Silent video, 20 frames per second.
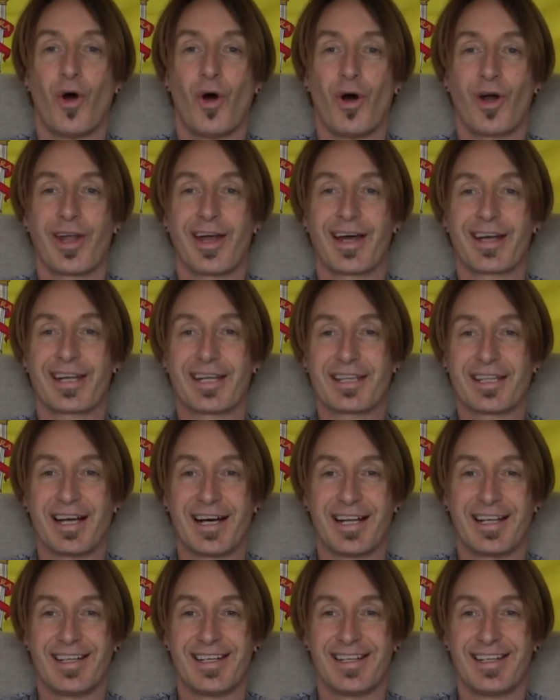Hola, ¿qué
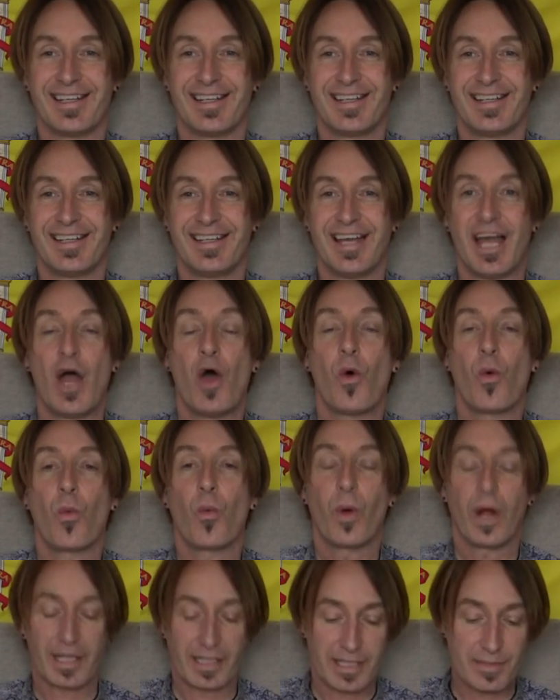tal?
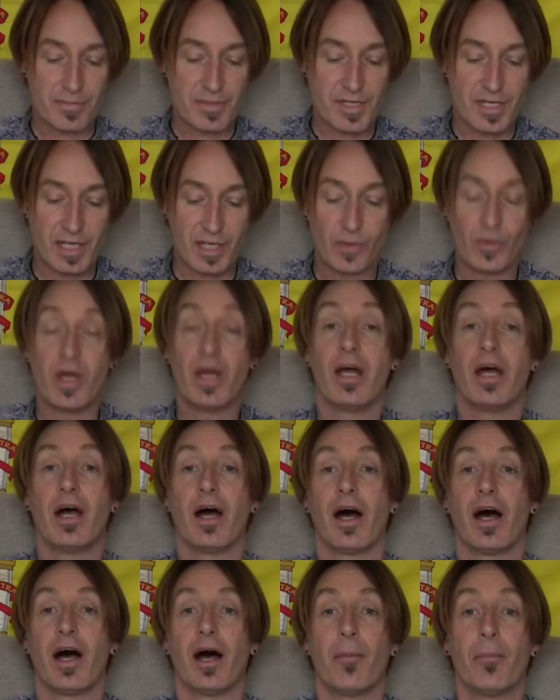Welcome to
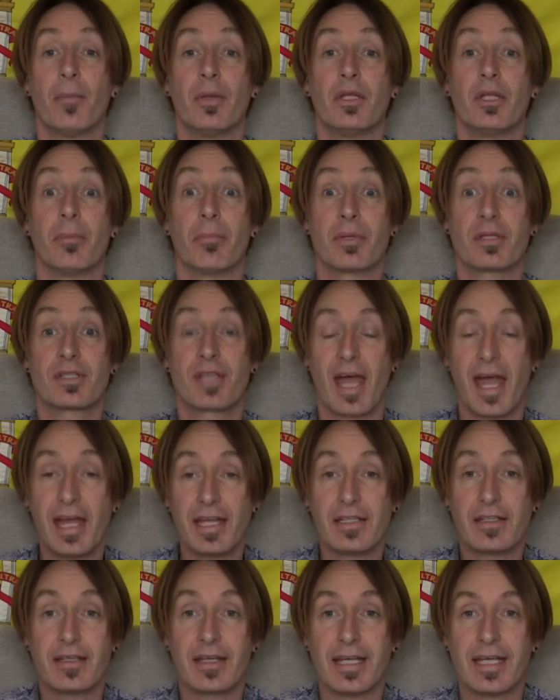number
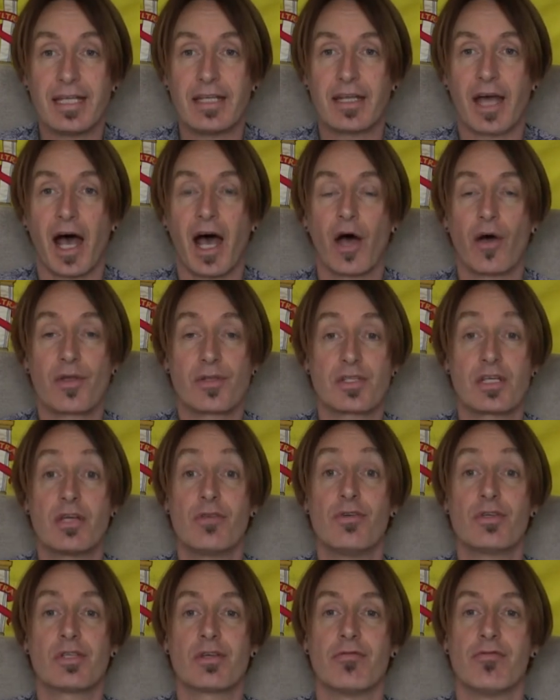10 in our
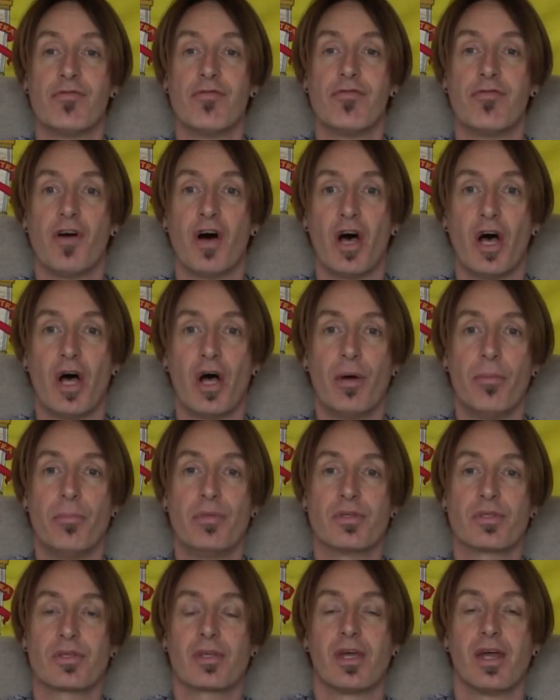series of
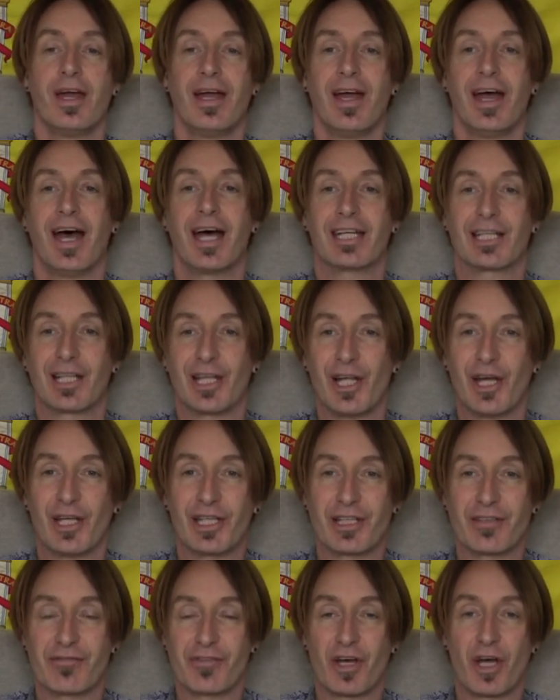verbs and
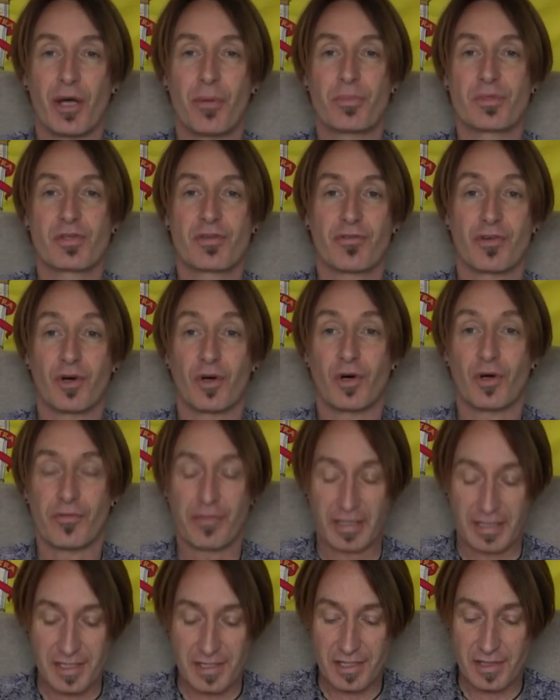learning verbs for
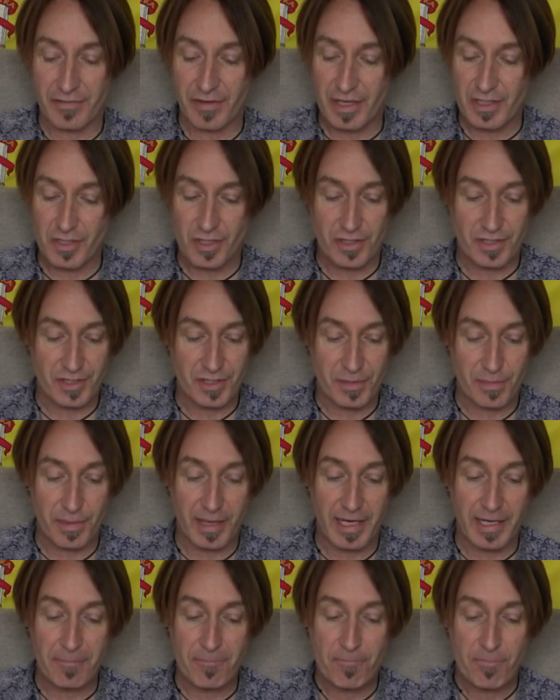Victor's adventures in
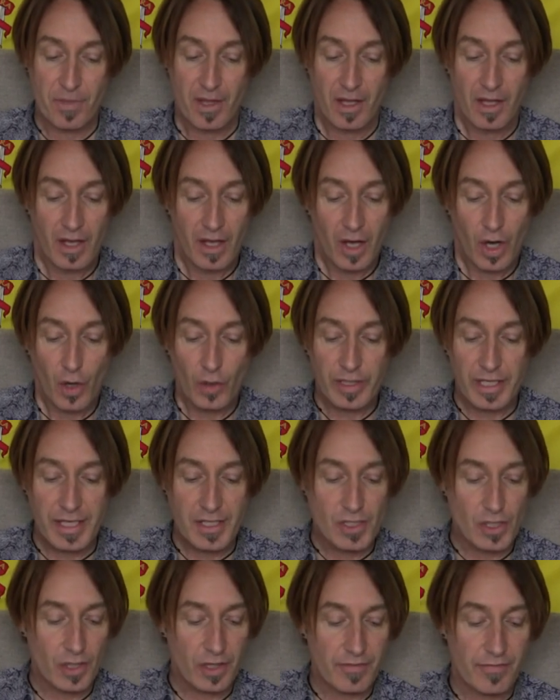Spain. Okay,
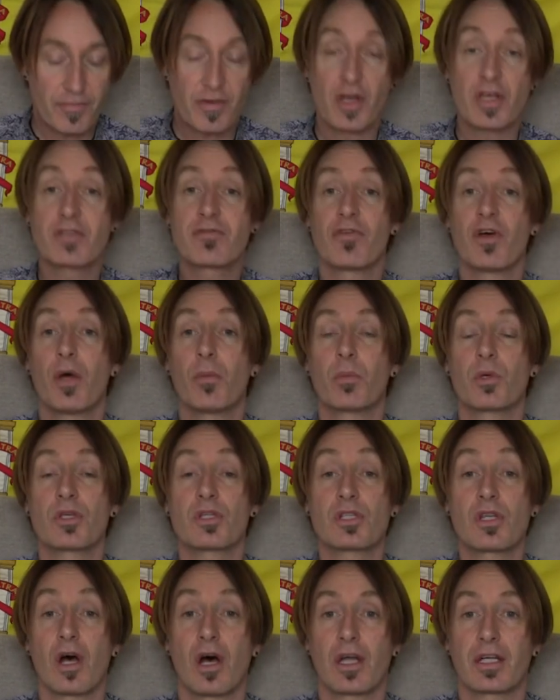so the first verb we're
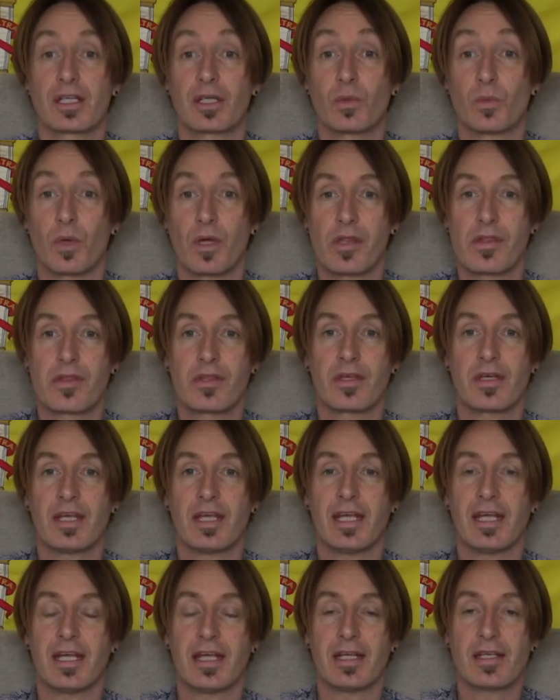starting with
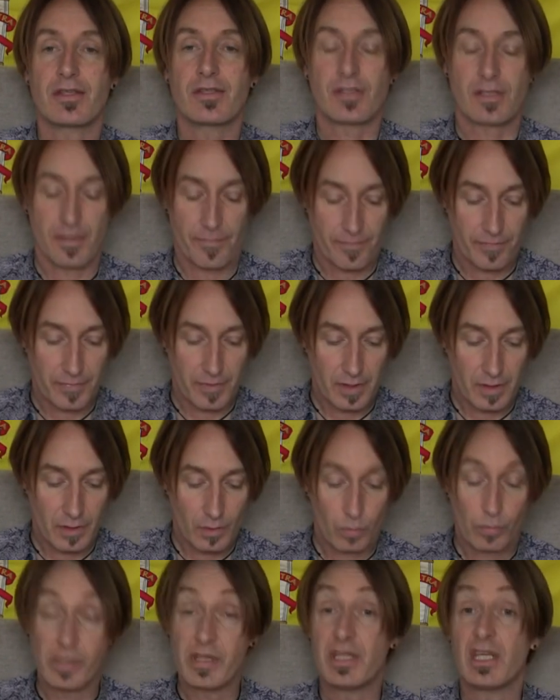is,
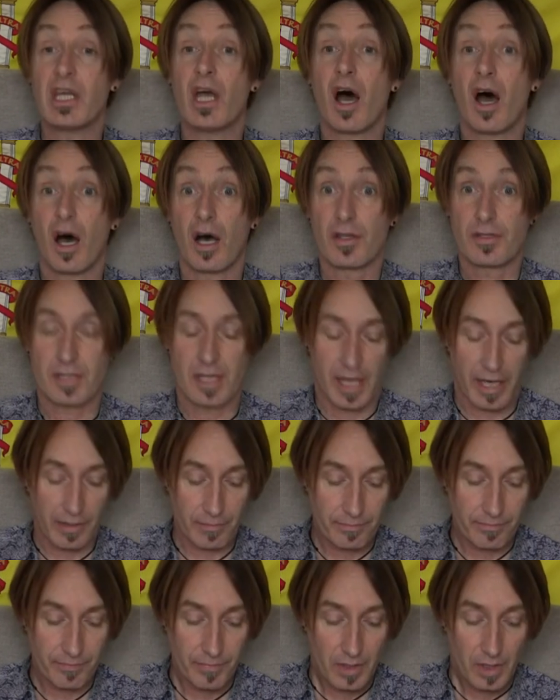we're in the R's now,